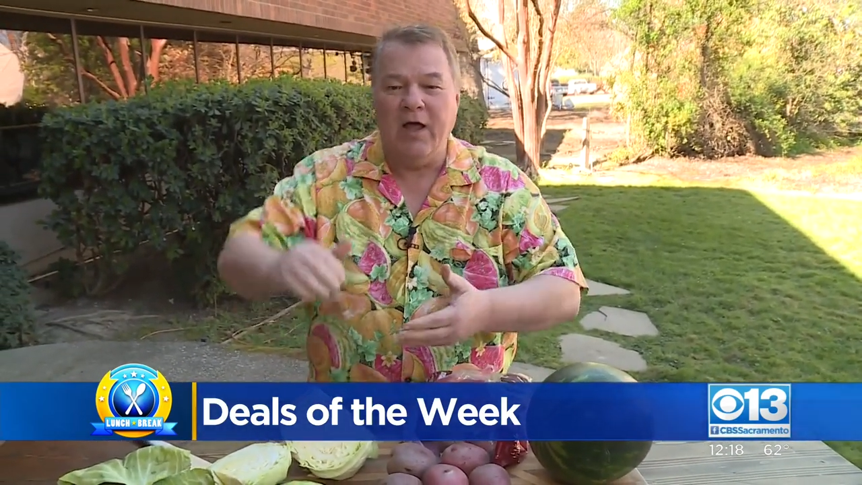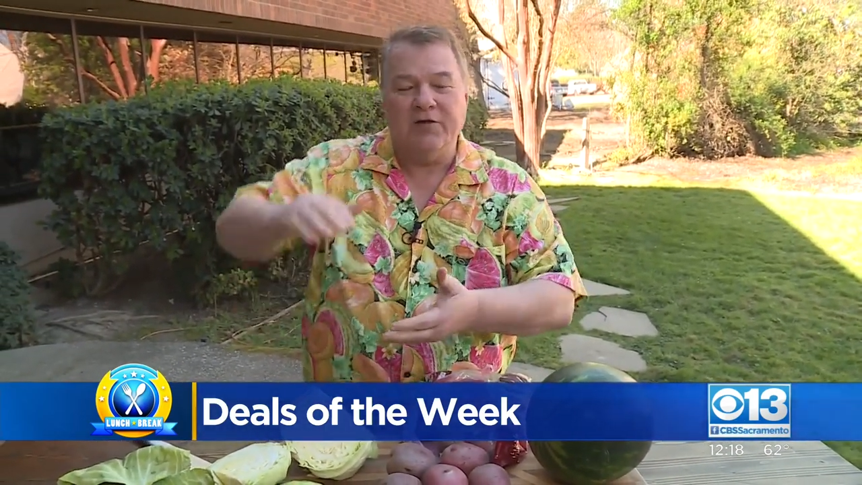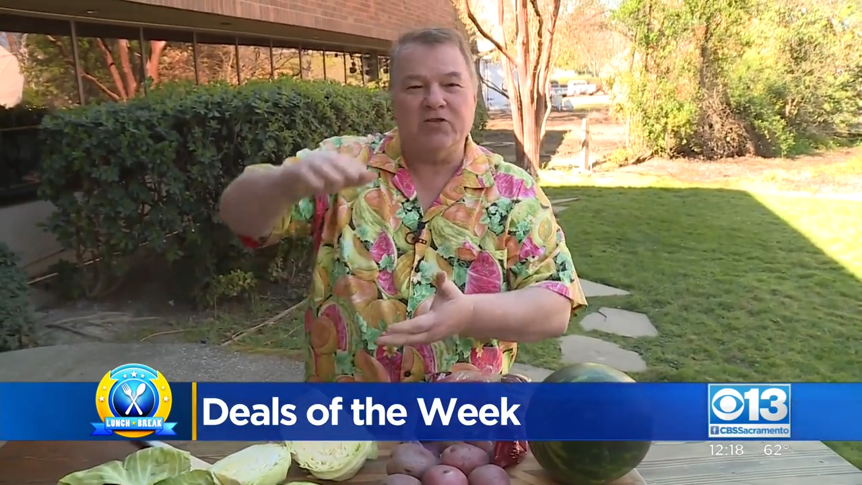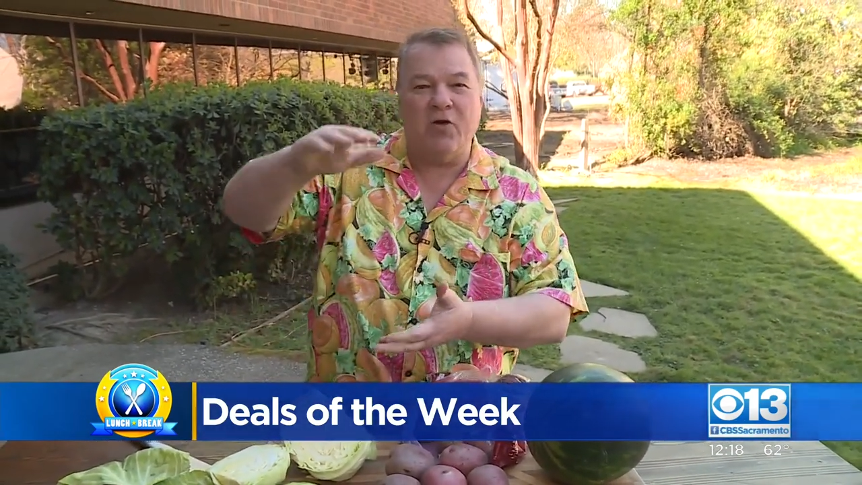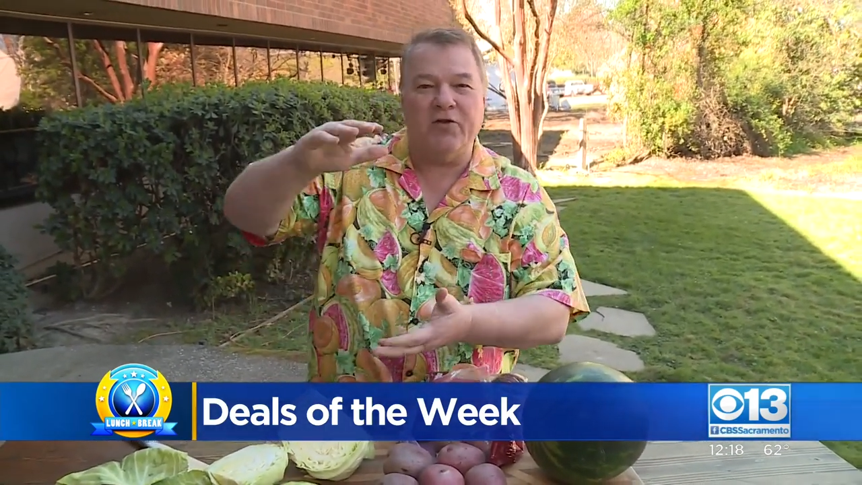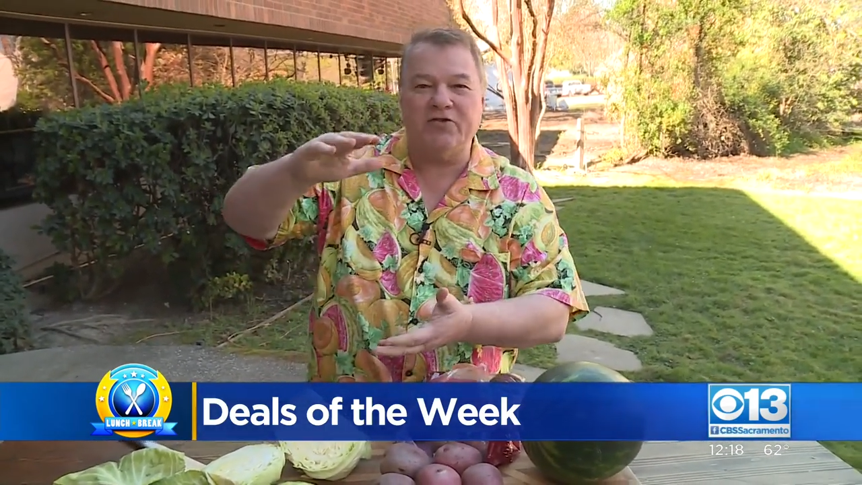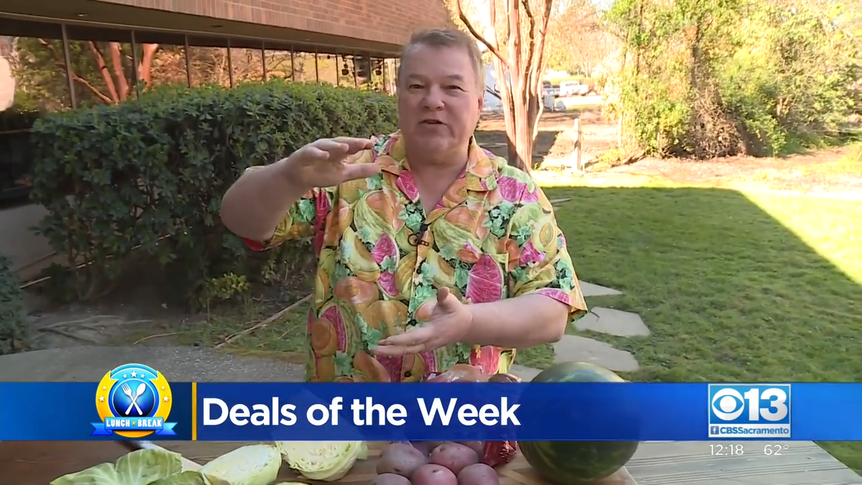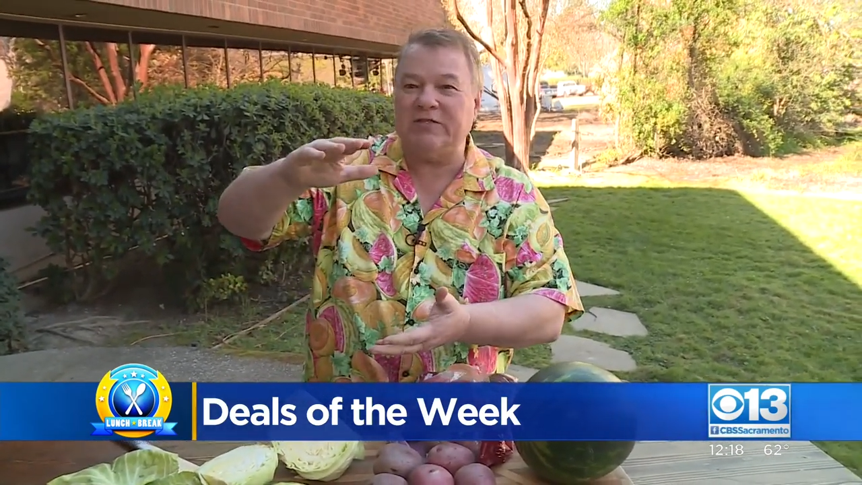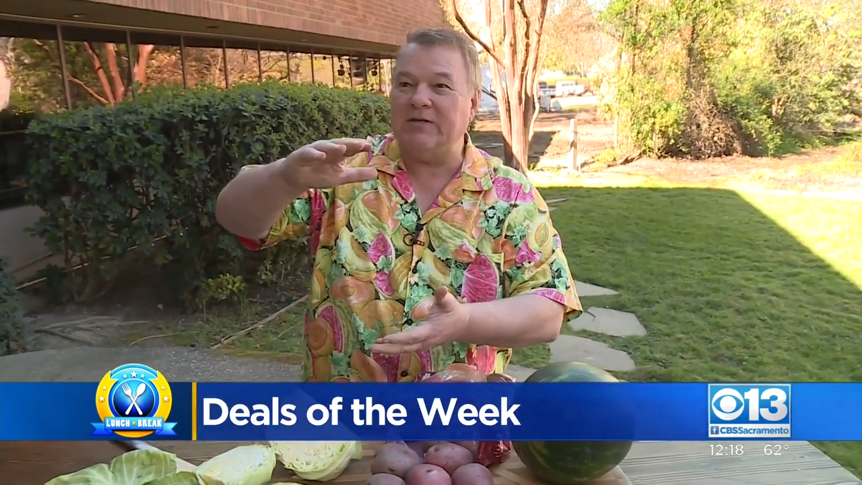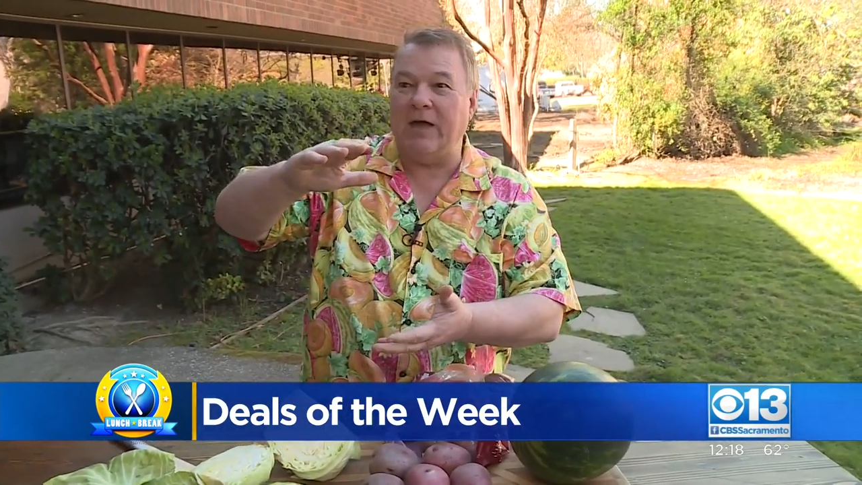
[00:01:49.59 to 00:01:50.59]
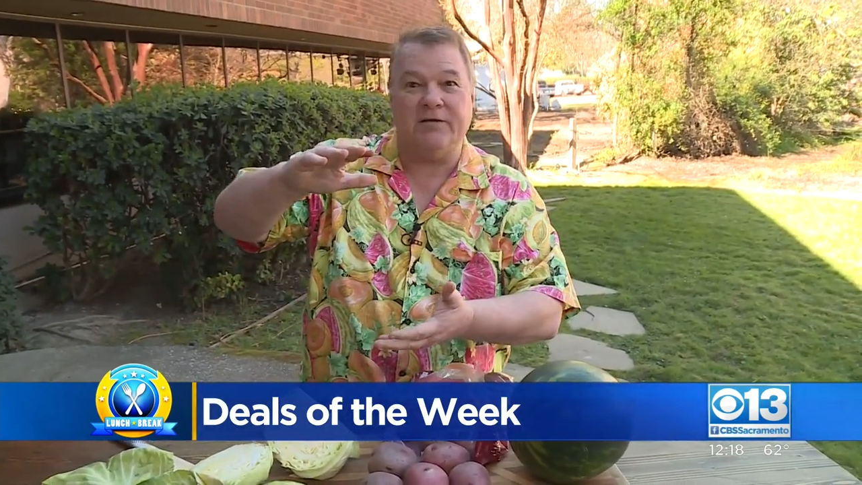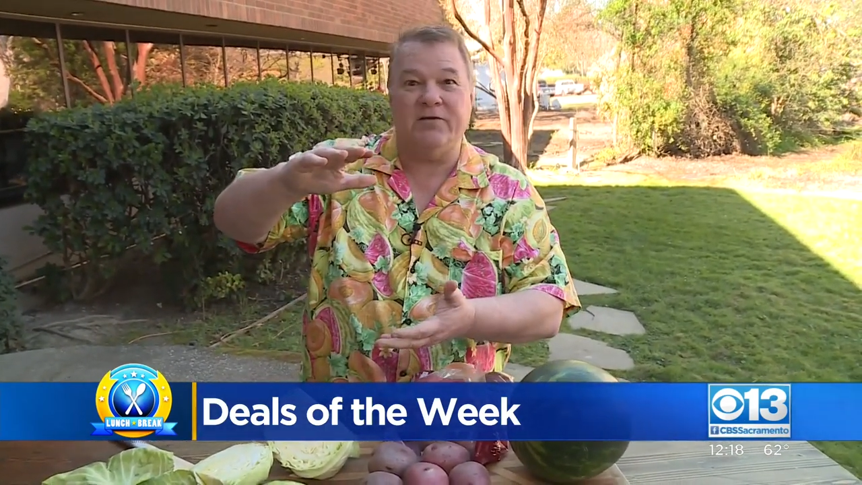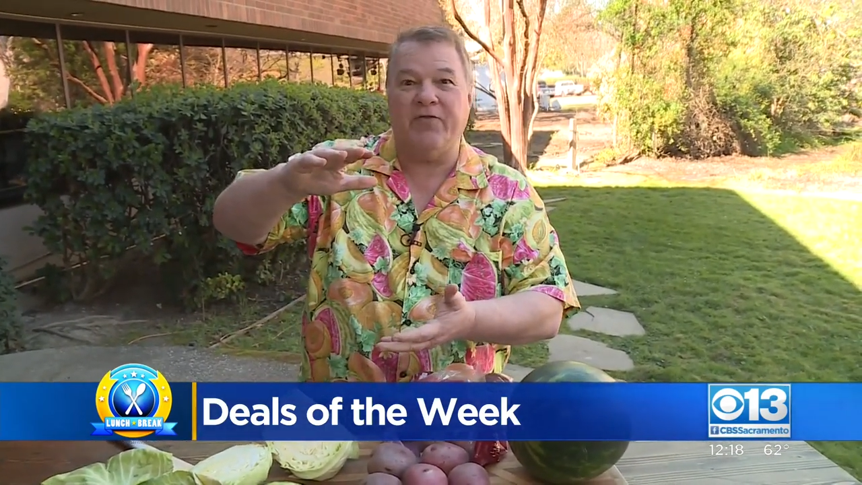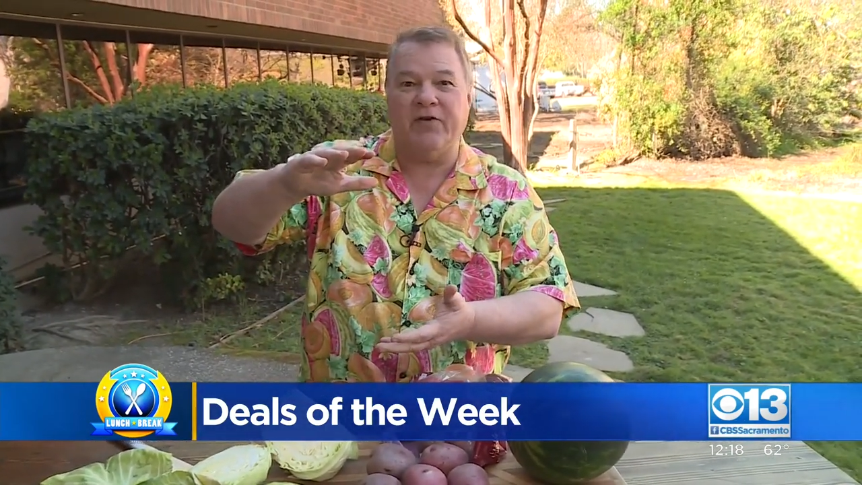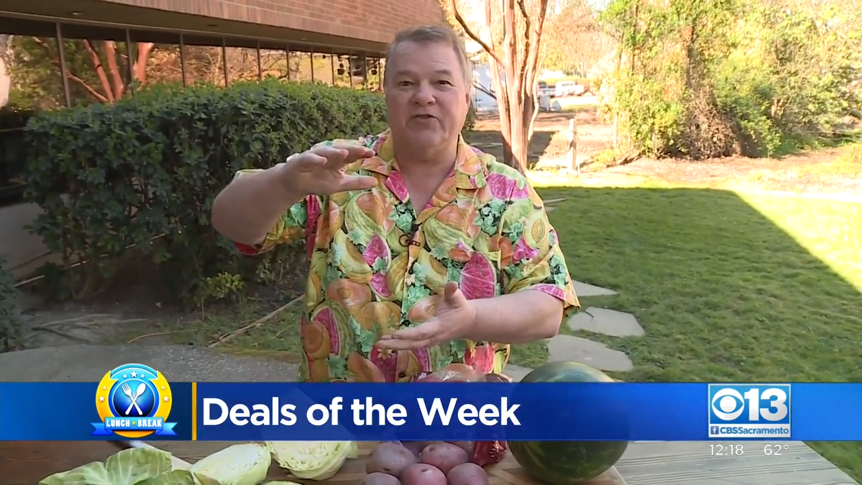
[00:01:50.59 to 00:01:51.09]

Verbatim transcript: So they're just uh, they're